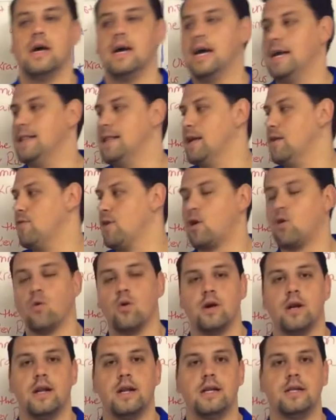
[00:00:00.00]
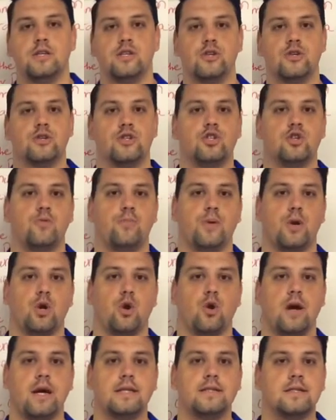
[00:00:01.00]
and then record it into your Jupiter
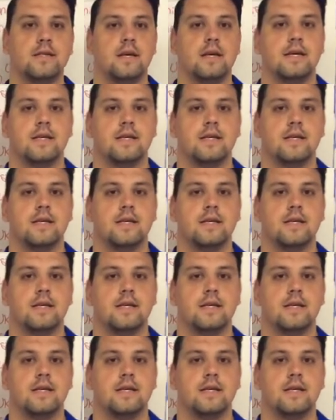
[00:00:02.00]
grades.